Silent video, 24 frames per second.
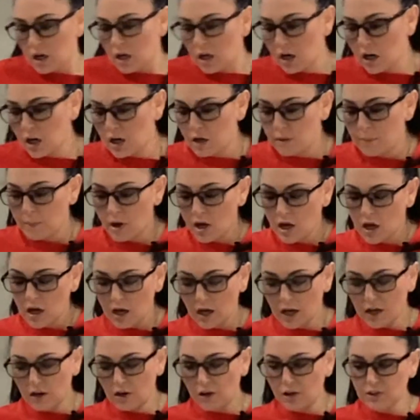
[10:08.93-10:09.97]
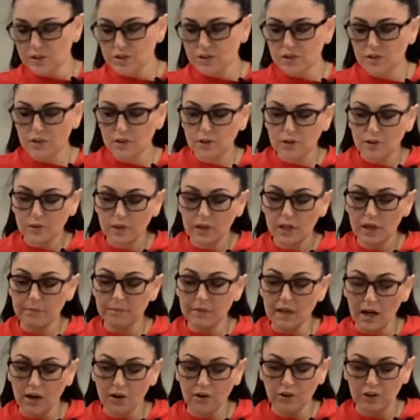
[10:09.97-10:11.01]
I also am
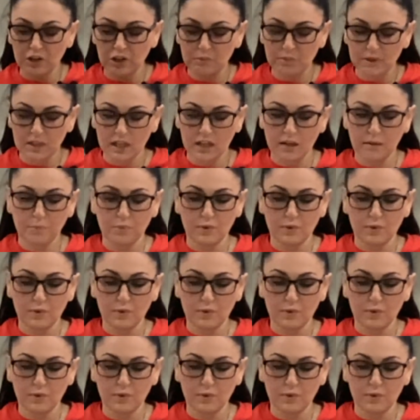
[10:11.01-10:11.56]
now going to be